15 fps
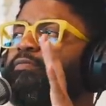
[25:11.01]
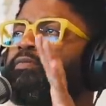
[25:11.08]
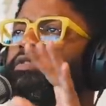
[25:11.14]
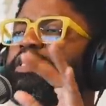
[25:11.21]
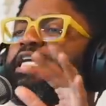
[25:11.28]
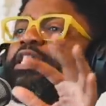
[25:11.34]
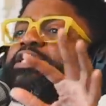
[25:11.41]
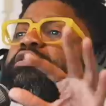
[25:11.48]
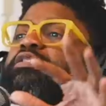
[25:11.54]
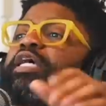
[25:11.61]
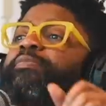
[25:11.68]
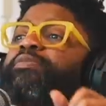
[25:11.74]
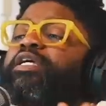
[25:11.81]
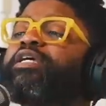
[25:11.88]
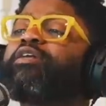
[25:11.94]
the
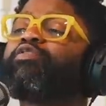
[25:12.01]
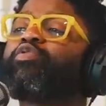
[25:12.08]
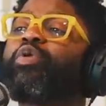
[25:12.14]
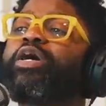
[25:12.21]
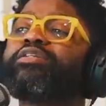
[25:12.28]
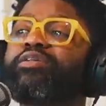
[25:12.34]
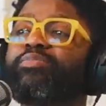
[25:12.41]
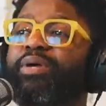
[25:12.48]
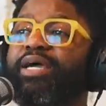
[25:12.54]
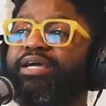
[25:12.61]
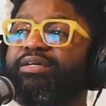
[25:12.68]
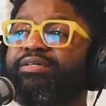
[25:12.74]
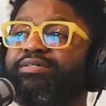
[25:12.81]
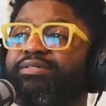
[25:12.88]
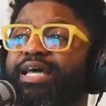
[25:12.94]
accepting of
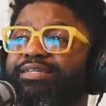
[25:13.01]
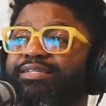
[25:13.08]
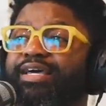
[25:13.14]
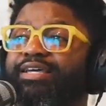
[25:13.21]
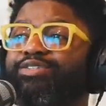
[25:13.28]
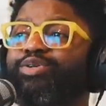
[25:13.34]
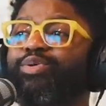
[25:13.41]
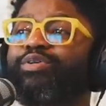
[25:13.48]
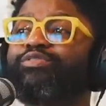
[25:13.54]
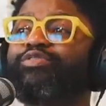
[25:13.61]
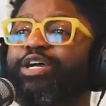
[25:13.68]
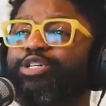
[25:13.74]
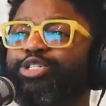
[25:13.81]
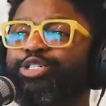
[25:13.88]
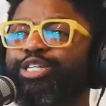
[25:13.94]
resumes, as I so
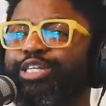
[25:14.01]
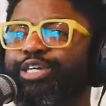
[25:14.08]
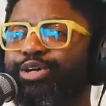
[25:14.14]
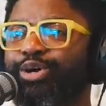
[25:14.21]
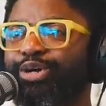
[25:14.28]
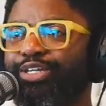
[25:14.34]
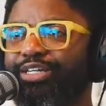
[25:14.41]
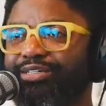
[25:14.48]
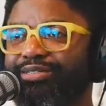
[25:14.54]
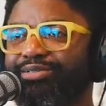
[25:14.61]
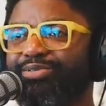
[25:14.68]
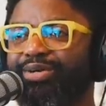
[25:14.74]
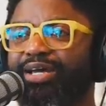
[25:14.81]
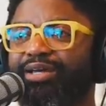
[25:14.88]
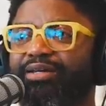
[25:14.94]
affectionately call it,
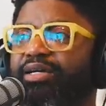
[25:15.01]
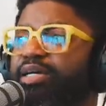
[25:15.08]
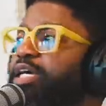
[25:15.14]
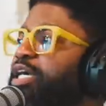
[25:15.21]
right? Mm-hmm.